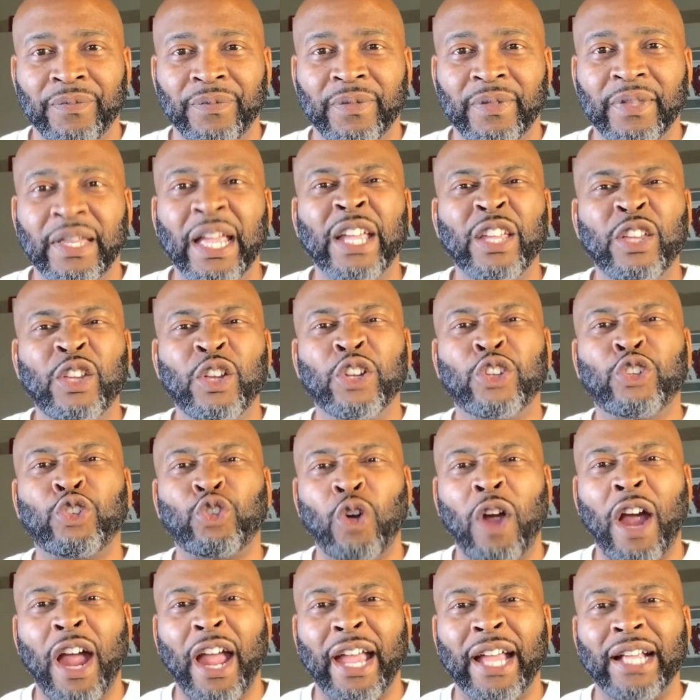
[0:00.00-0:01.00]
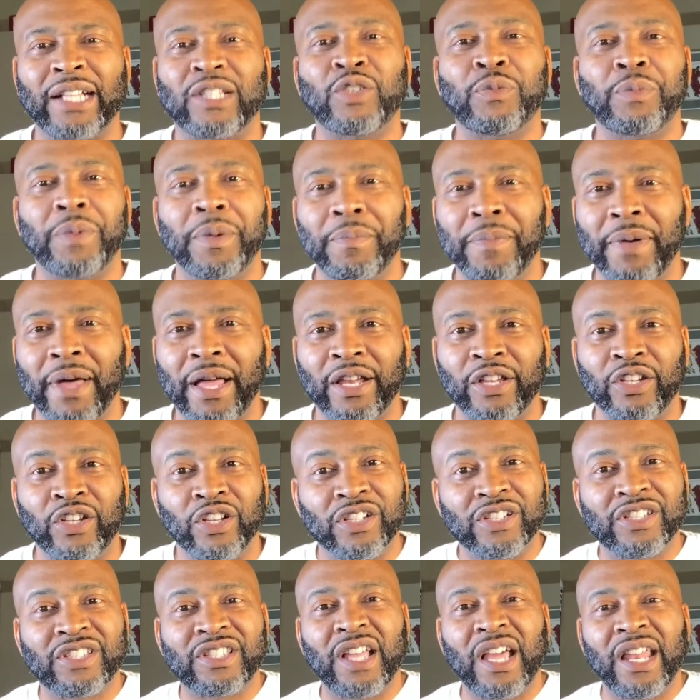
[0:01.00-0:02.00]
that you're trying to be better, you're
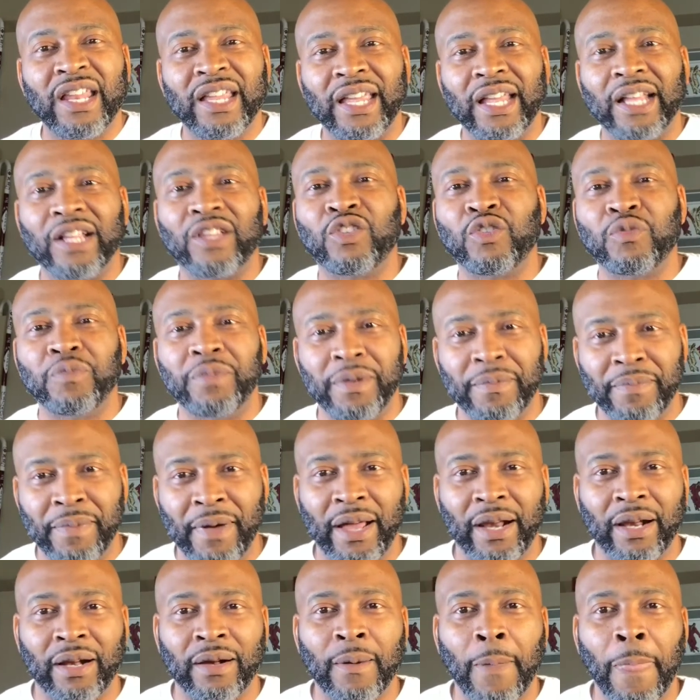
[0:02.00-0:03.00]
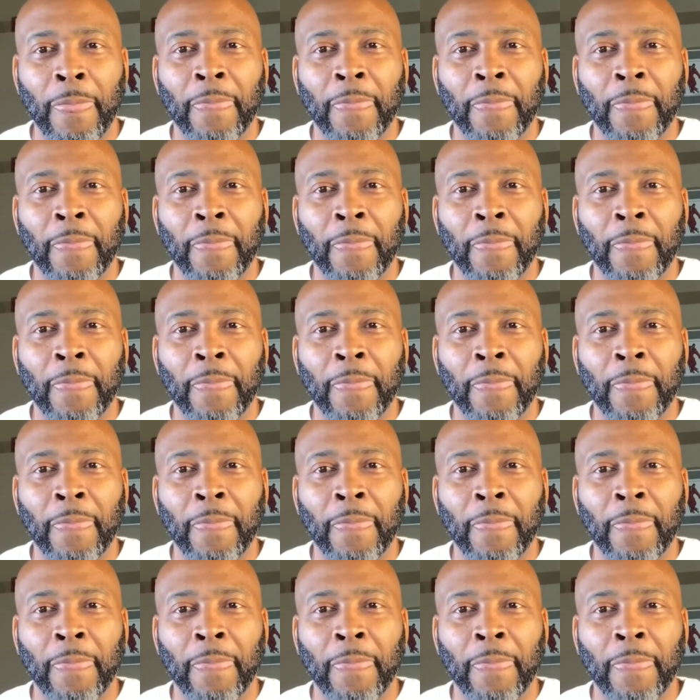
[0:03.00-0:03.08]
studying to be better.